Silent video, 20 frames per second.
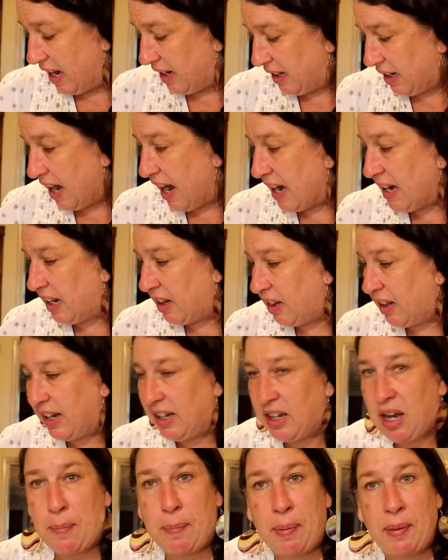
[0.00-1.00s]
and kind of
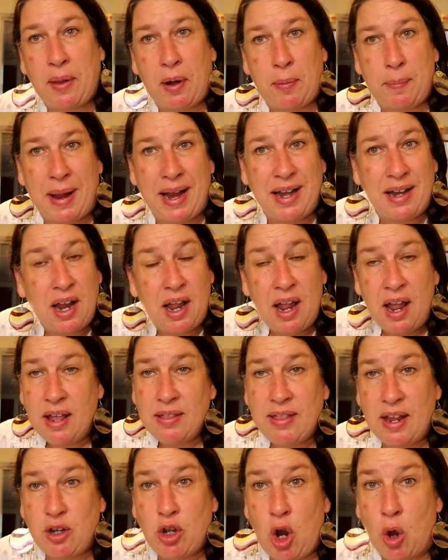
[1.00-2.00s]
cleaned up a little bit,
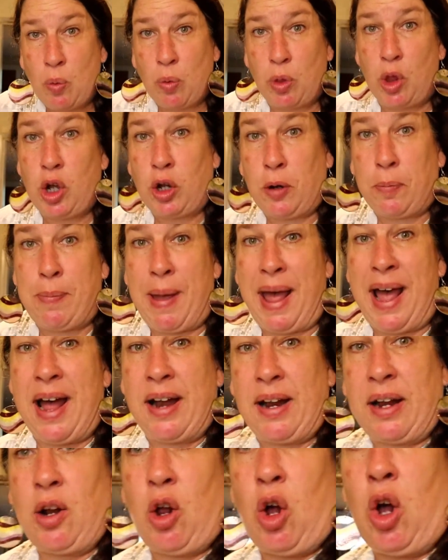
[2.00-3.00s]
they don't look
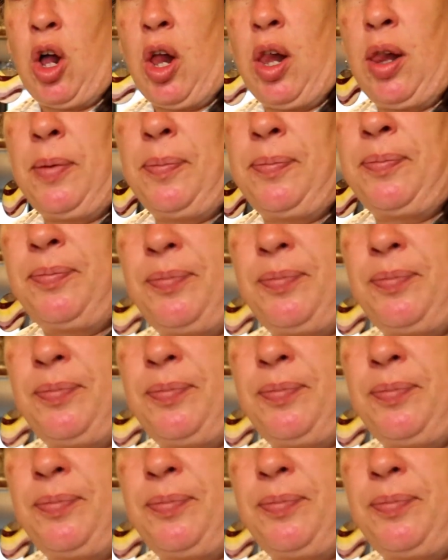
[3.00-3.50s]
bad at all.